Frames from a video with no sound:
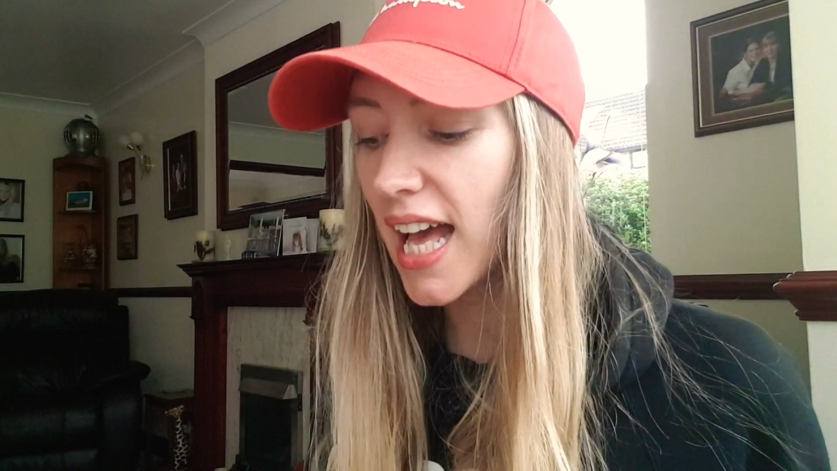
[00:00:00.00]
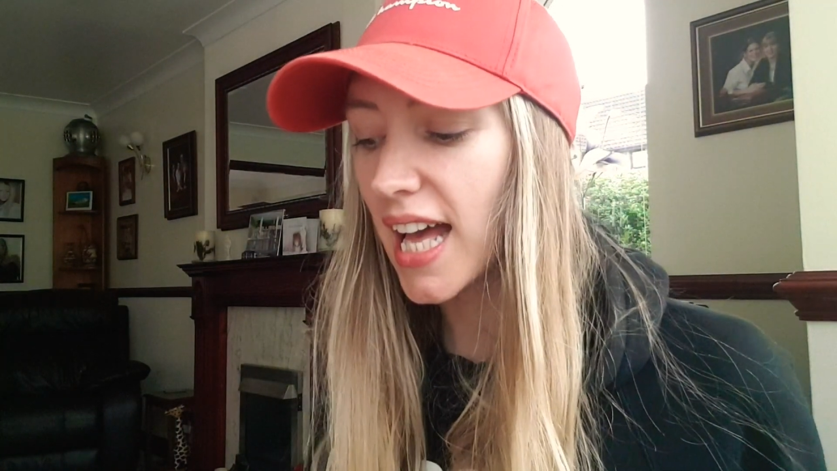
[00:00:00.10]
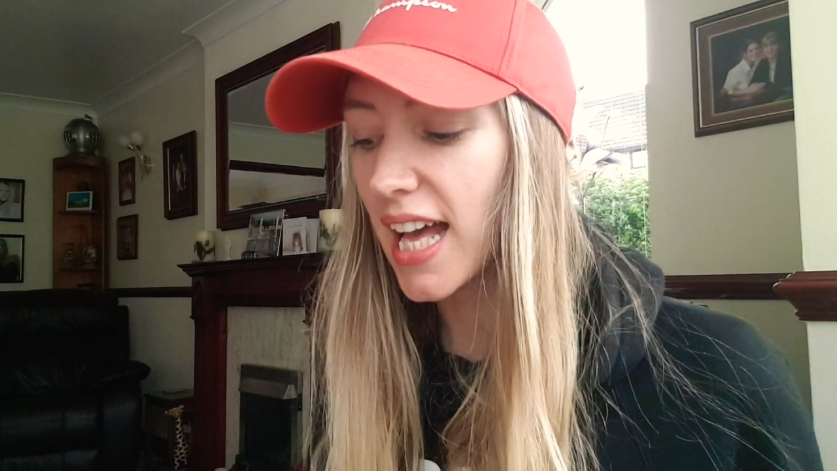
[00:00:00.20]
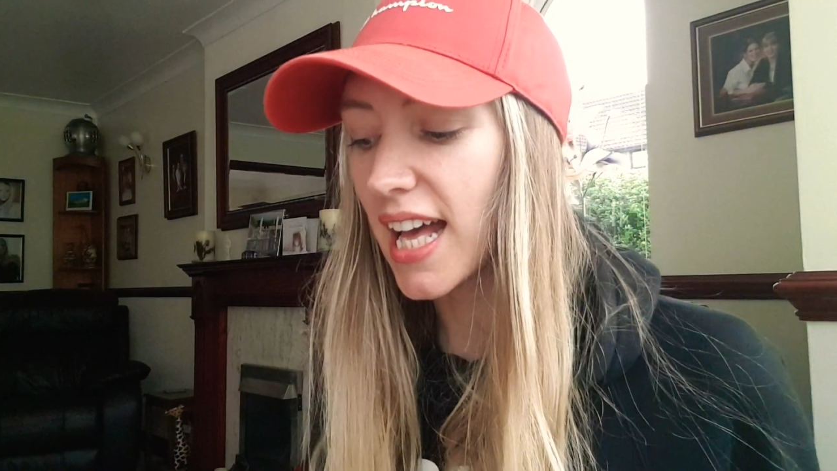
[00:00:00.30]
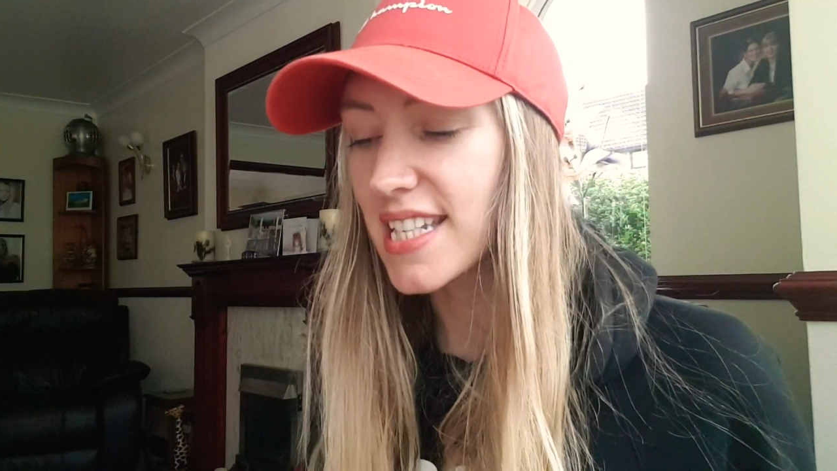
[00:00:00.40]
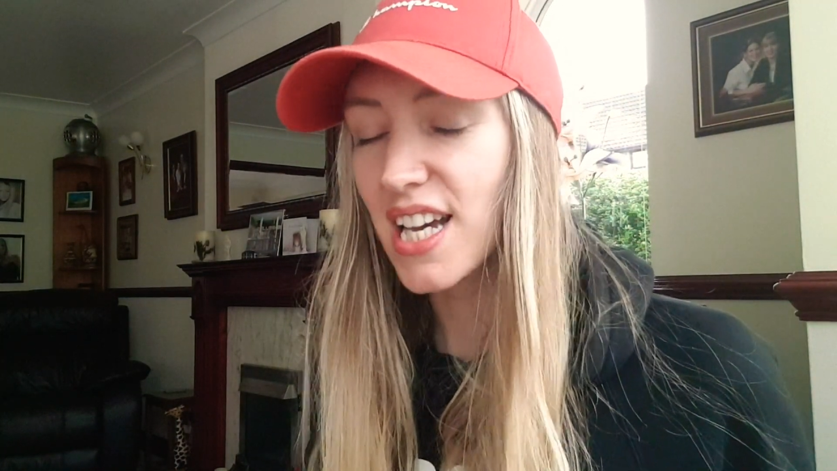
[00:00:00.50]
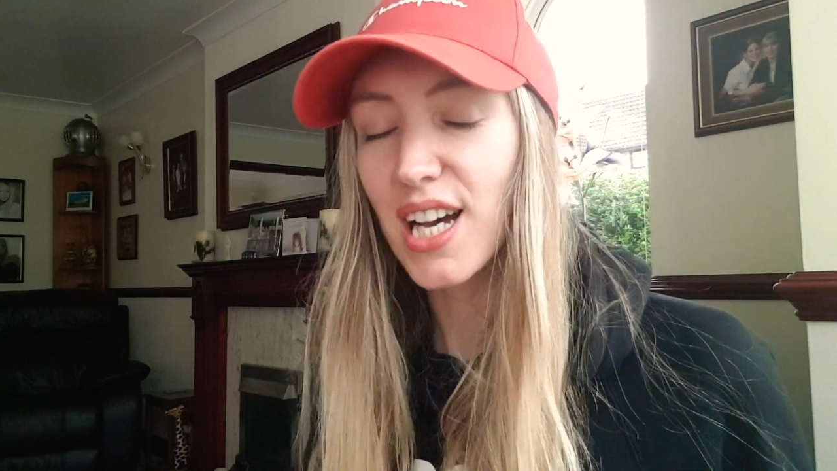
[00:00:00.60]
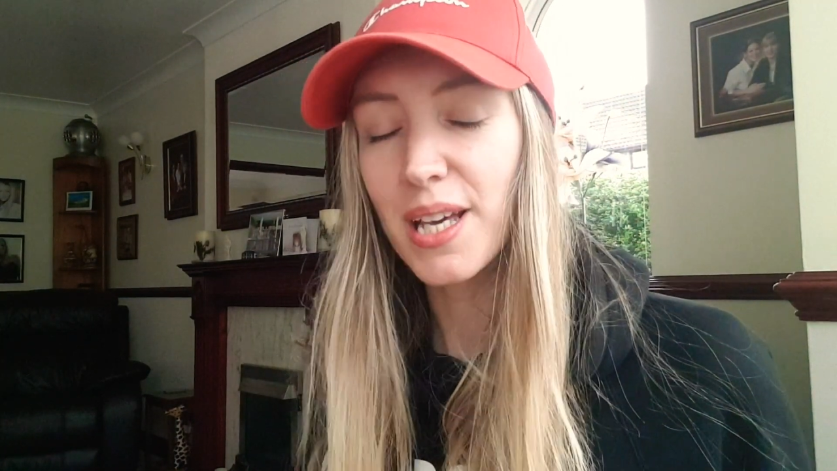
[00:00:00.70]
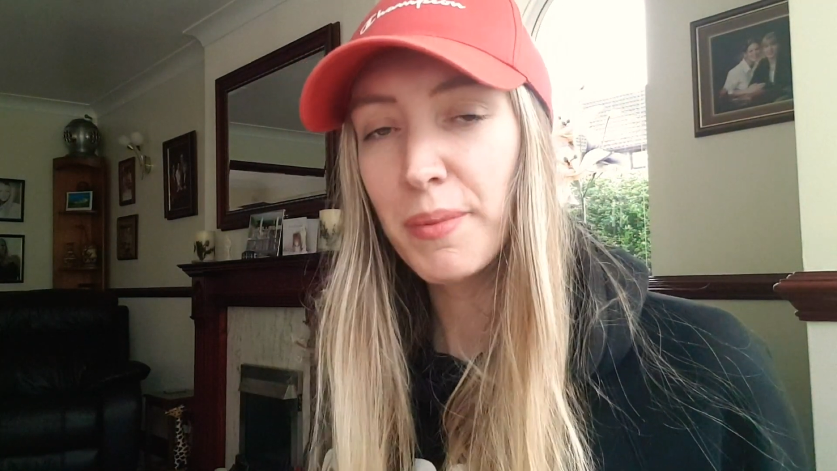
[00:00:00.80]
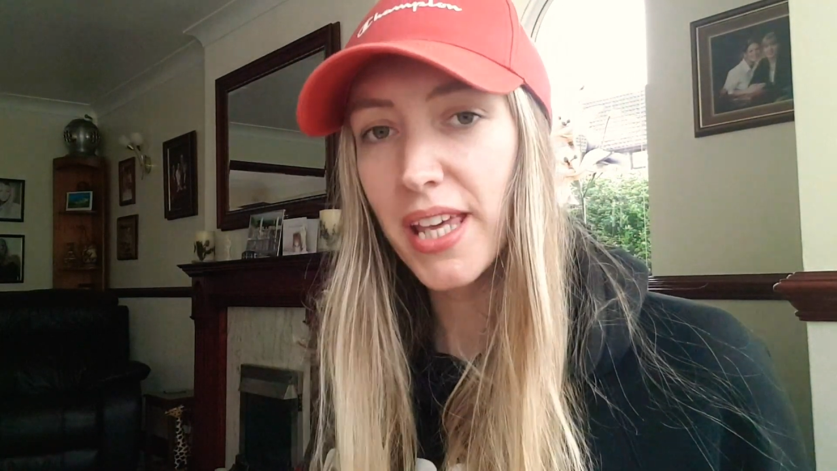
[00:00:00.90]
and
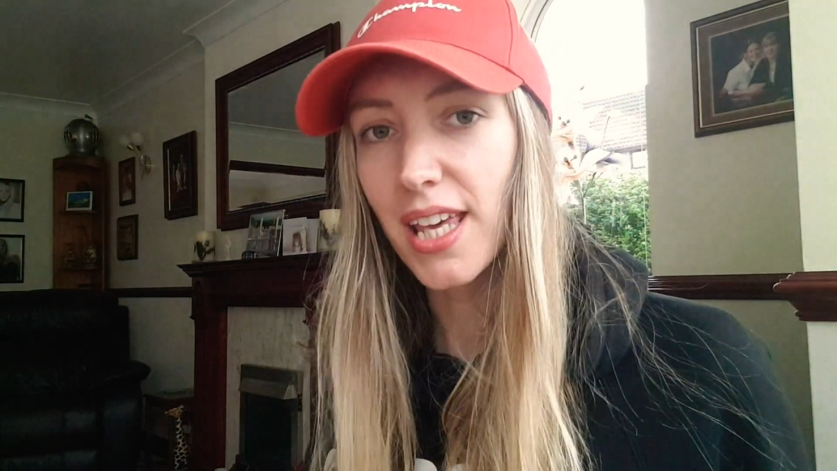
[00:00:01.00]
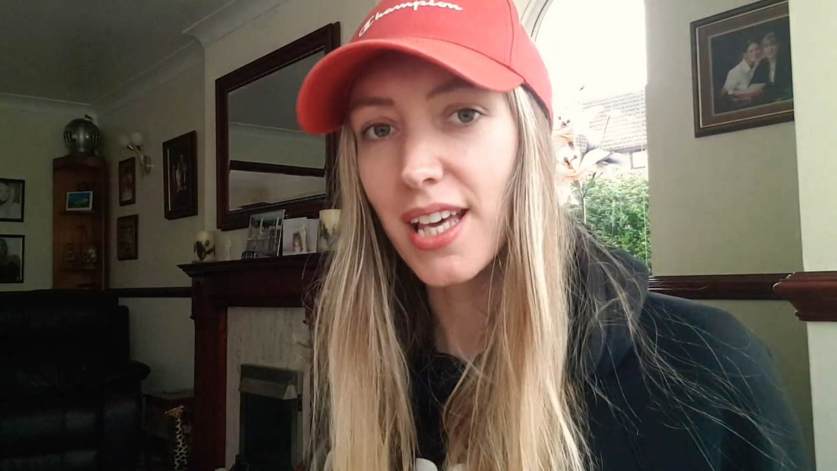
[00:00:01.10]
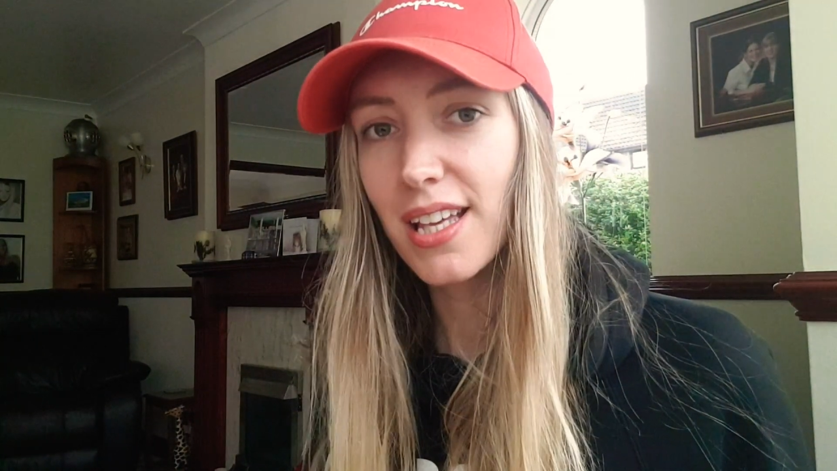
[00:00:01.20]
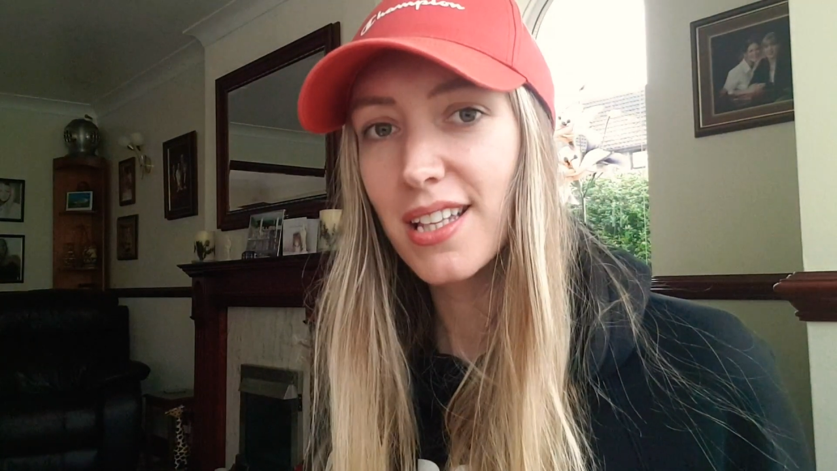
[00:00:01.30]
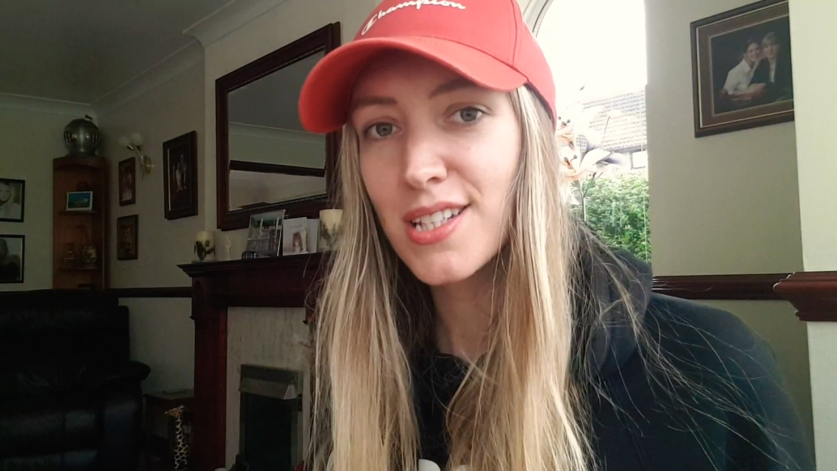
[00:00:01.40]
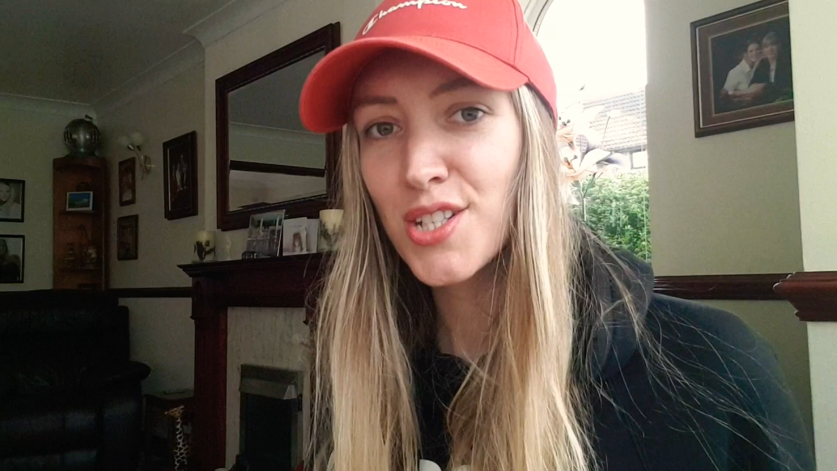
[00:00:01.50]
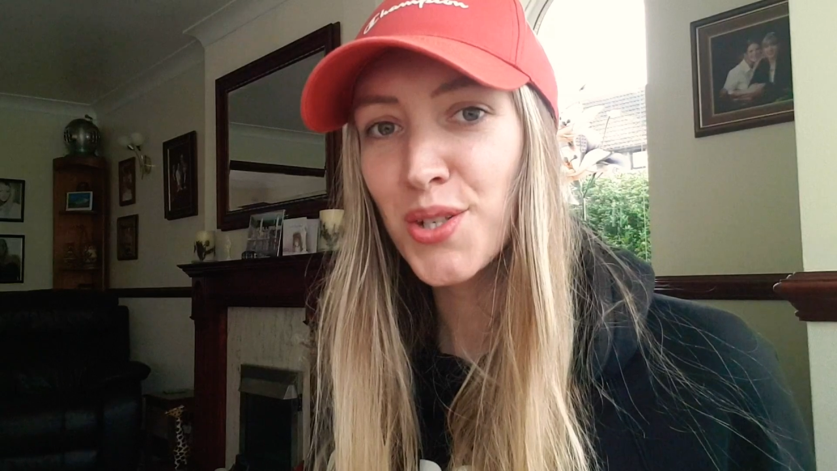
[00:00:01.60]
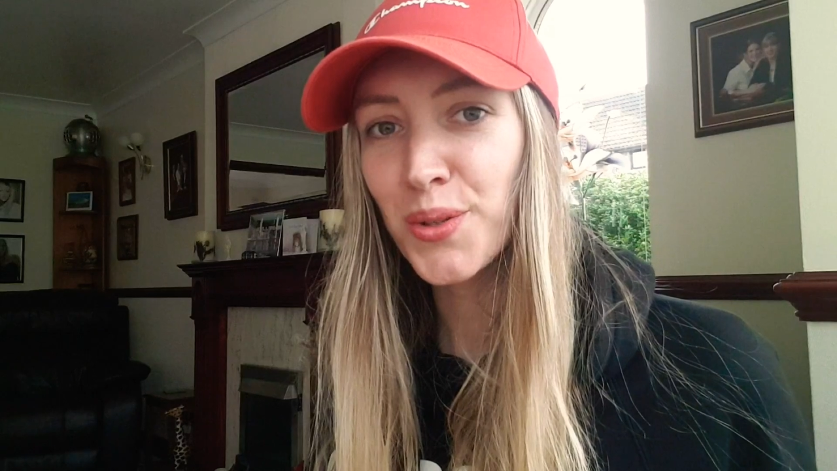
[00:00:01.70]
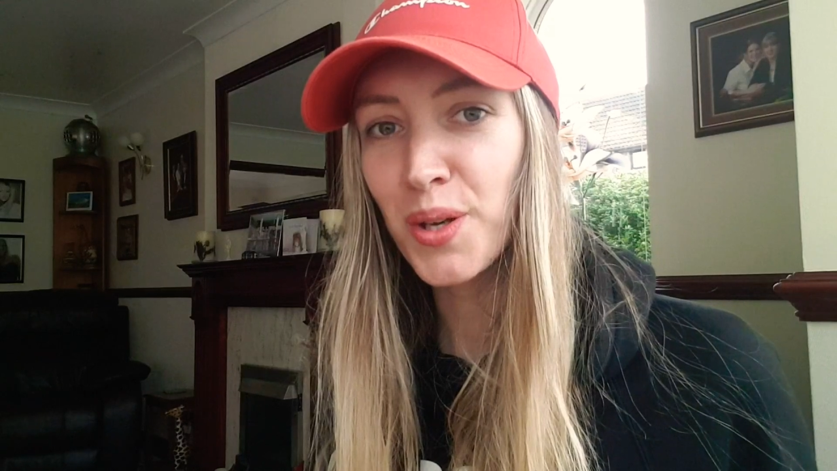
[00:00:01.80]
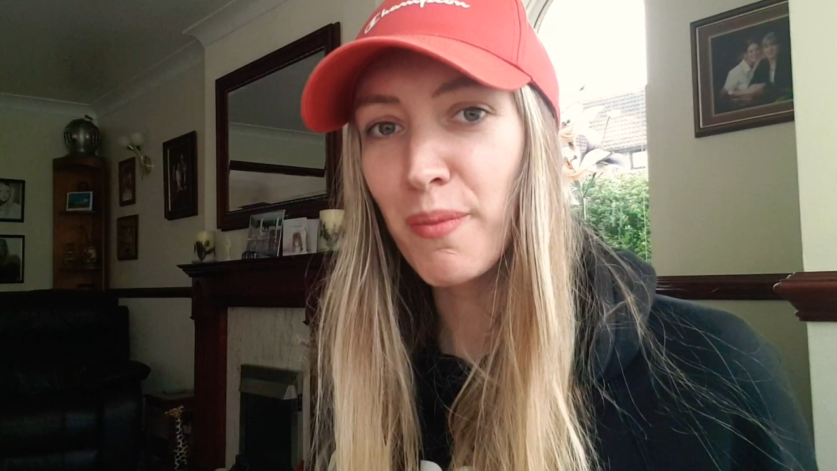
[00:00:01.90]
I am here to
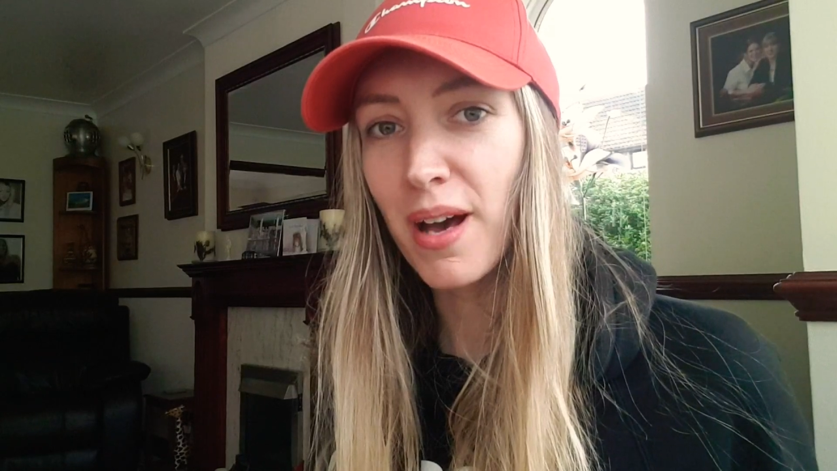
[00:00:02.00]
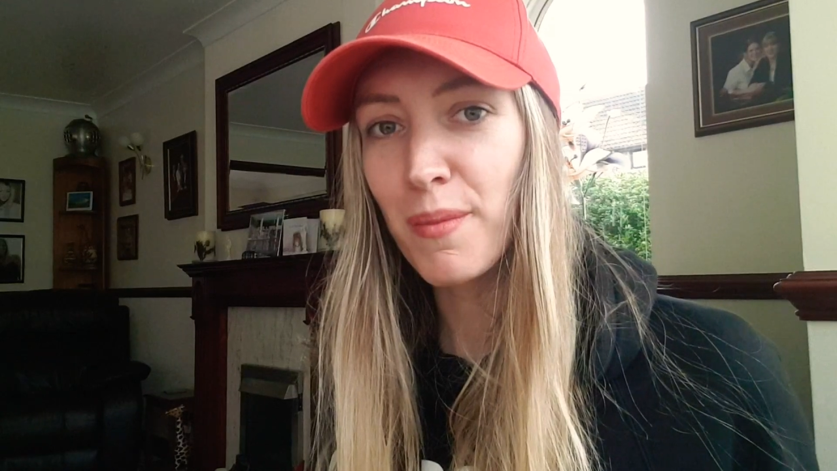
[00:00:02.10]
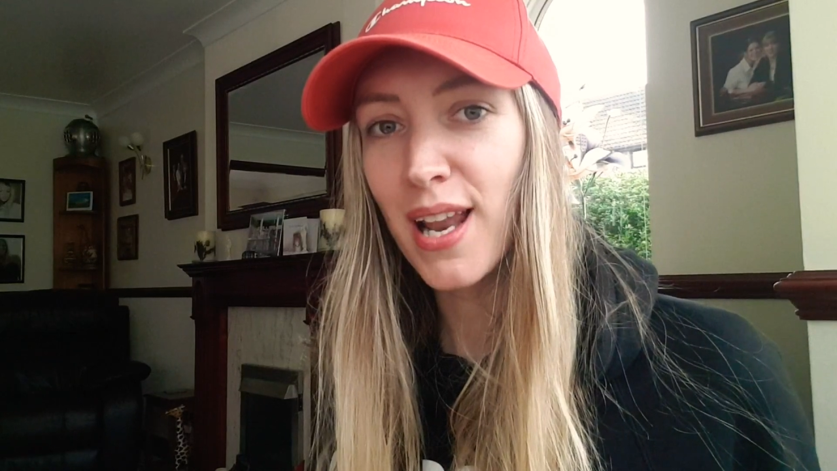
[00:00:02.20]
talk about my